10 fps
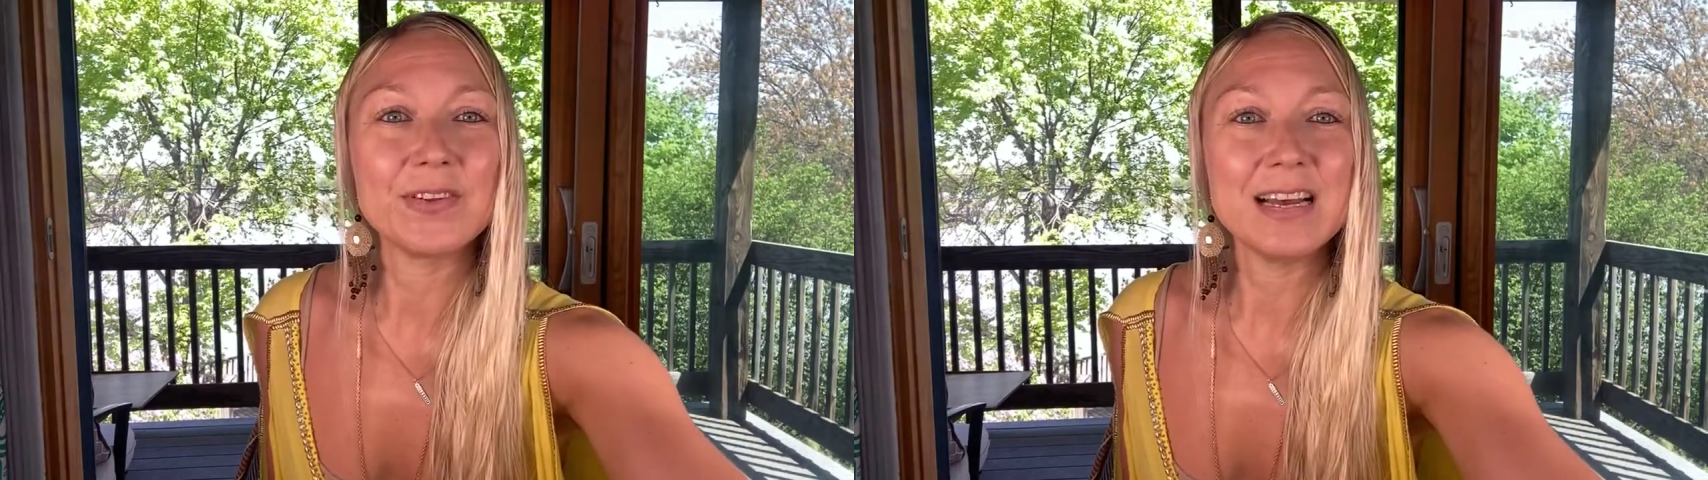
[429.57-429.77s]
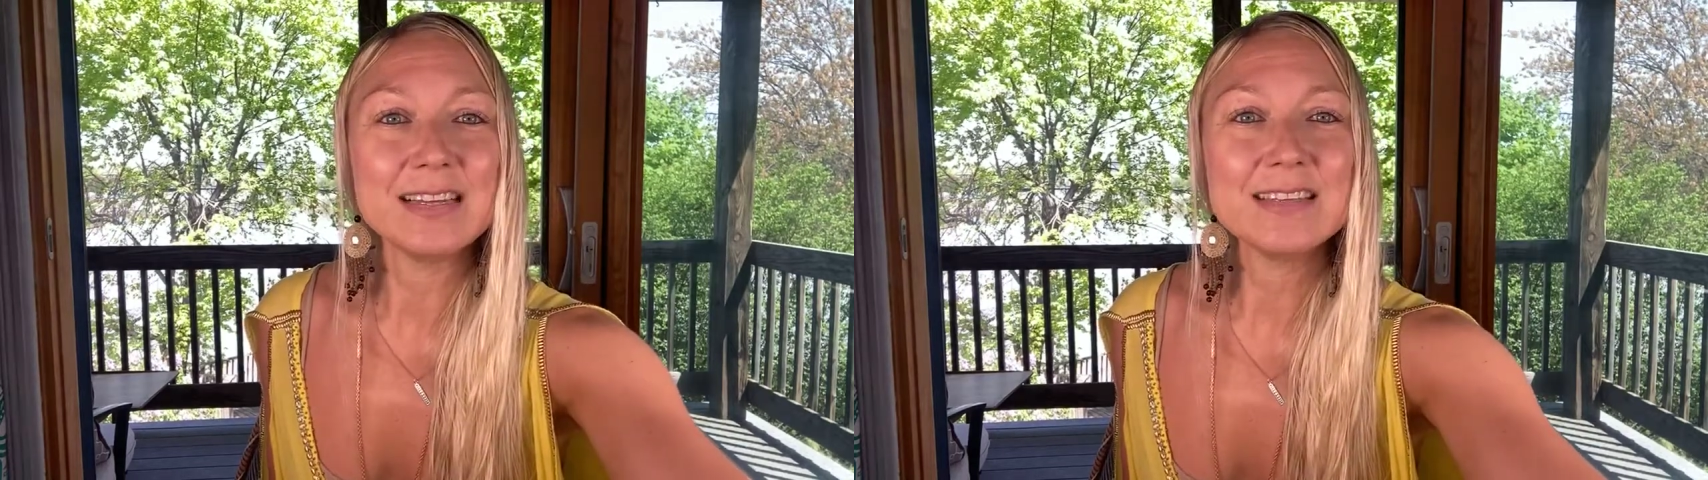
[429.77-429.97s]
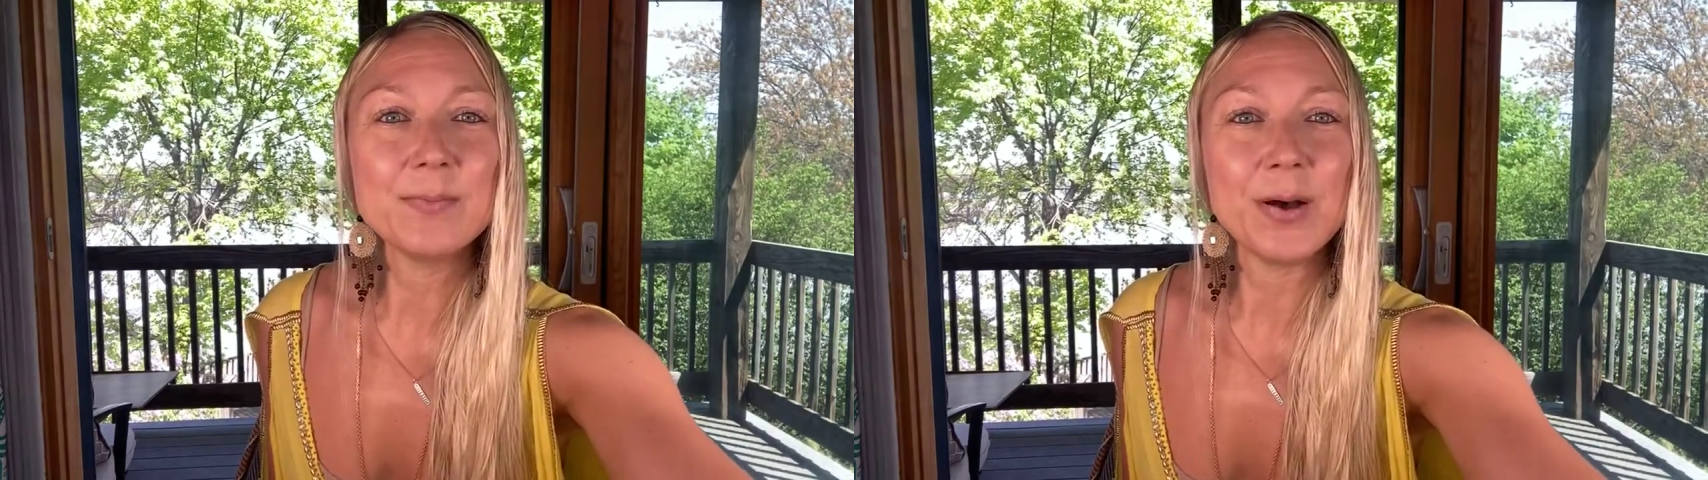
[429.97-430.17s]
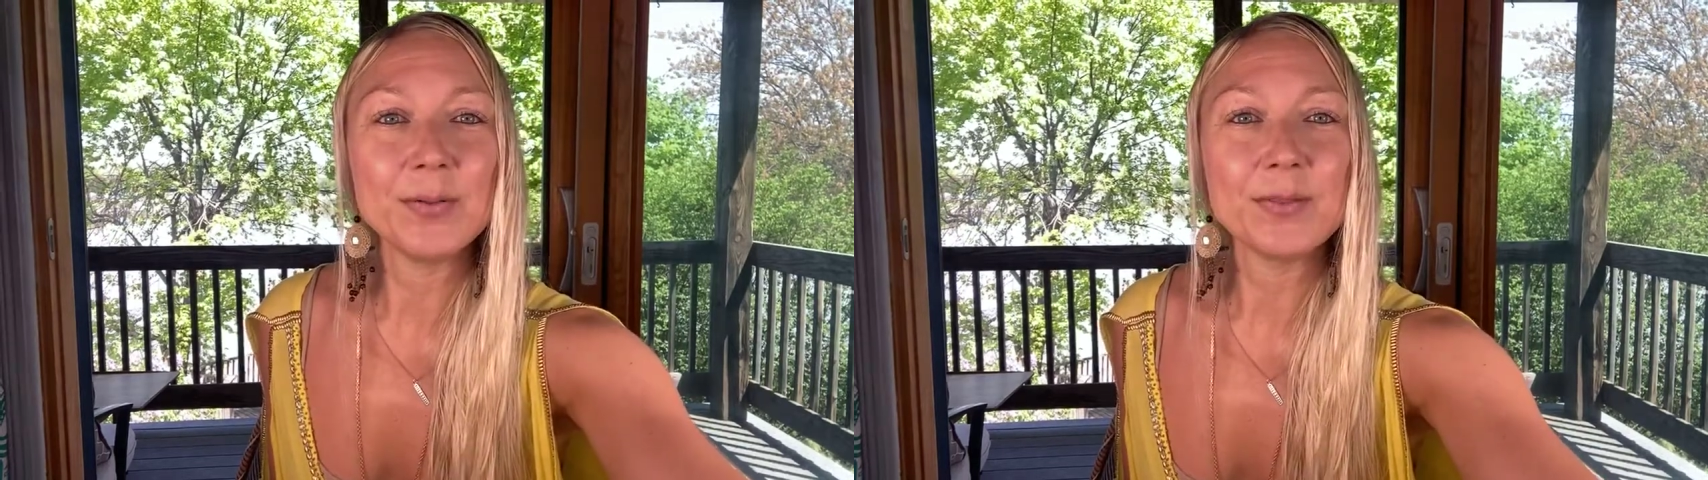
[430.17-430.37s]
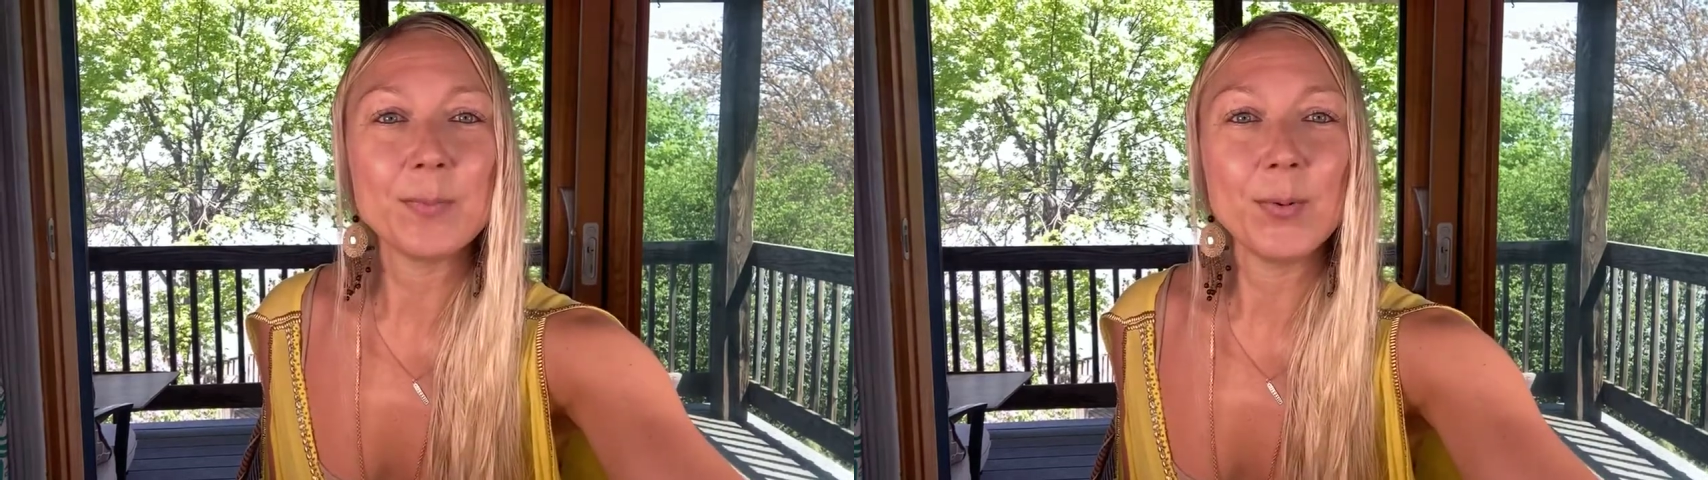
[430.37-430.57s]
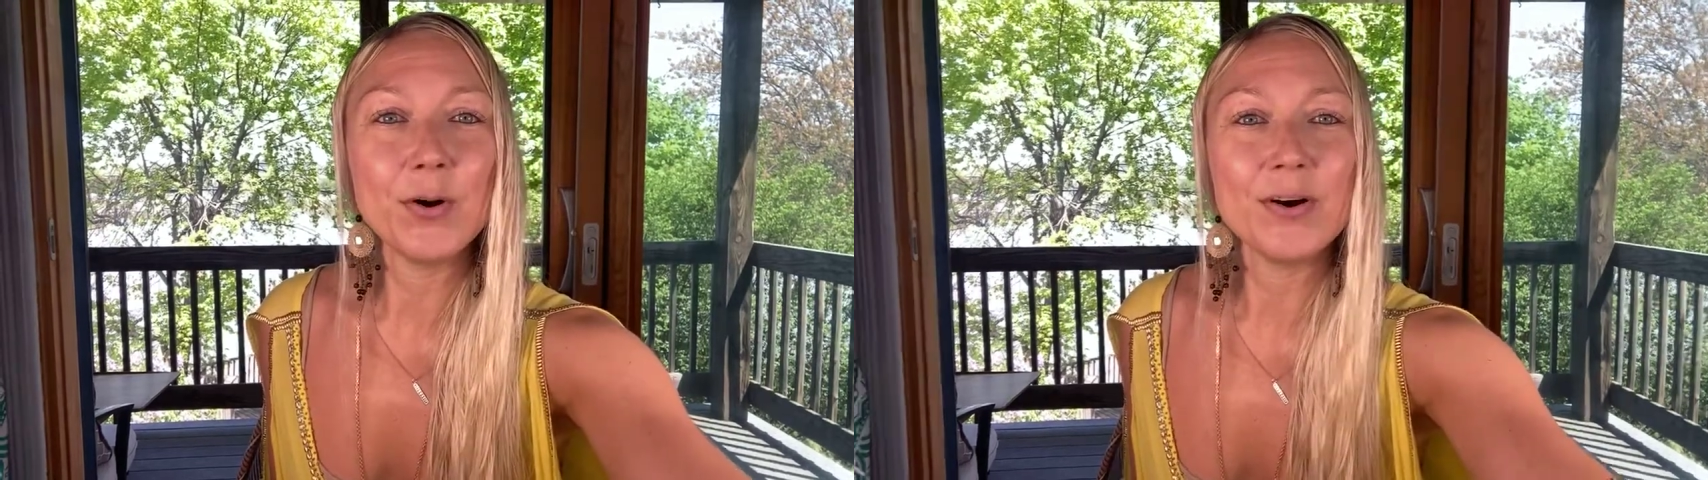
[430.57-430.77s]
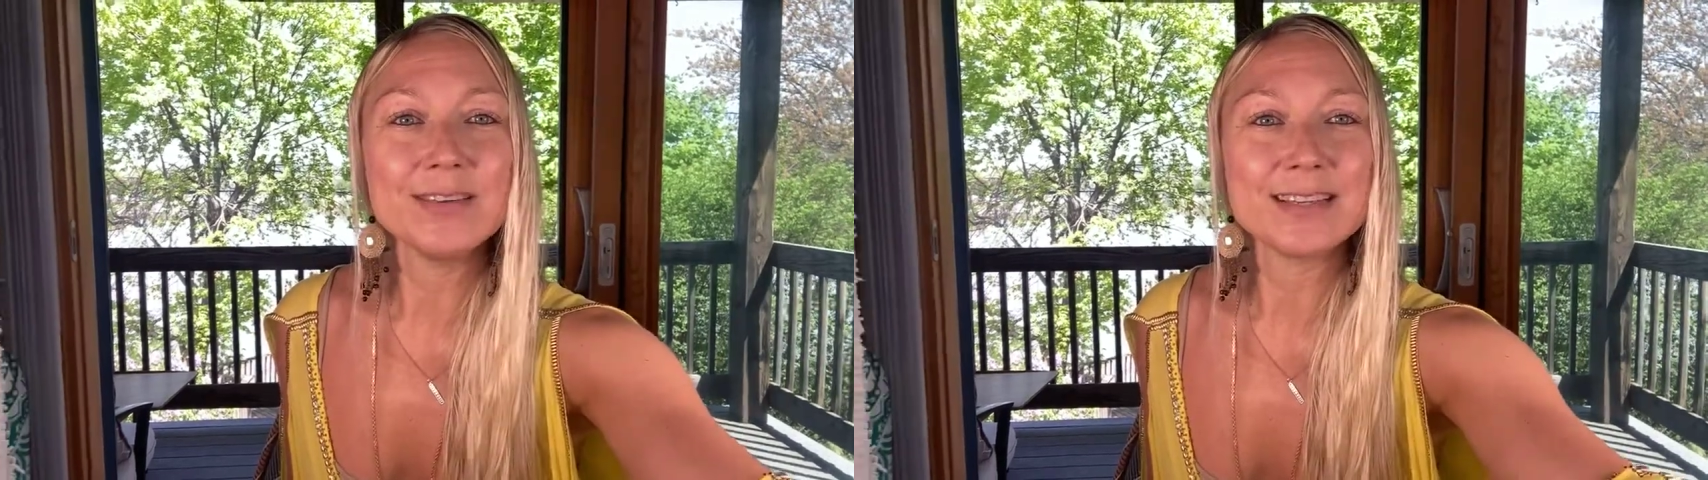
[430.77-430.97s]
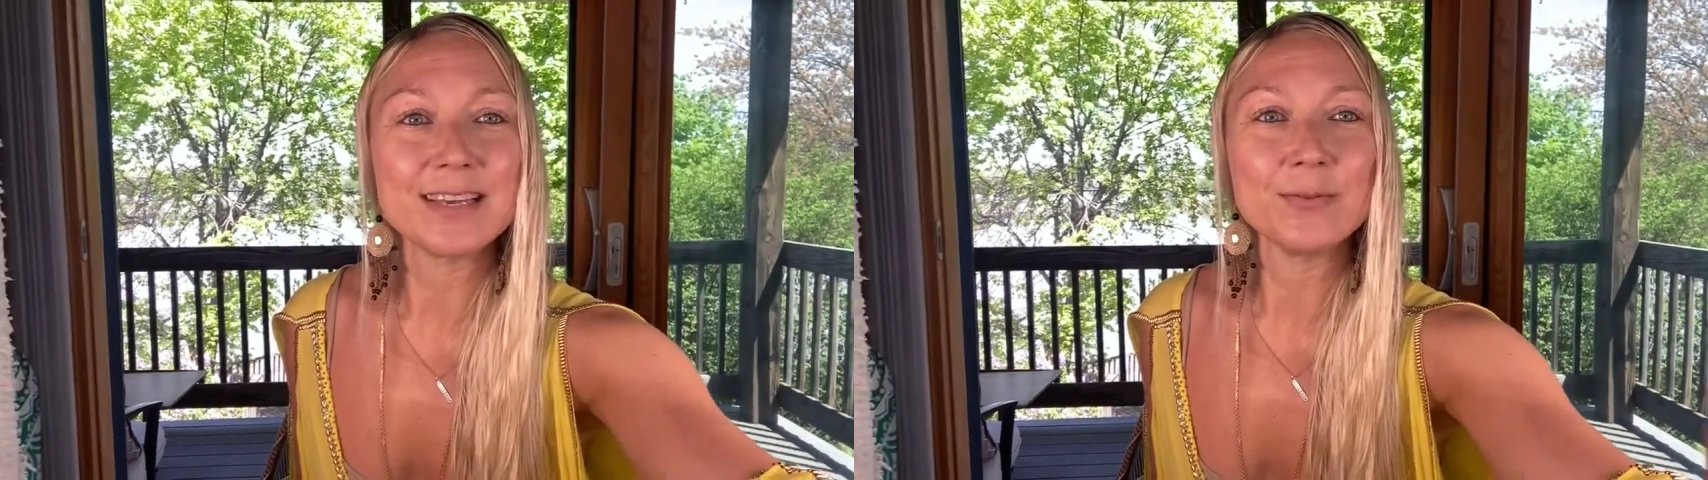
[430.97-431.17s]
that's about the pausing,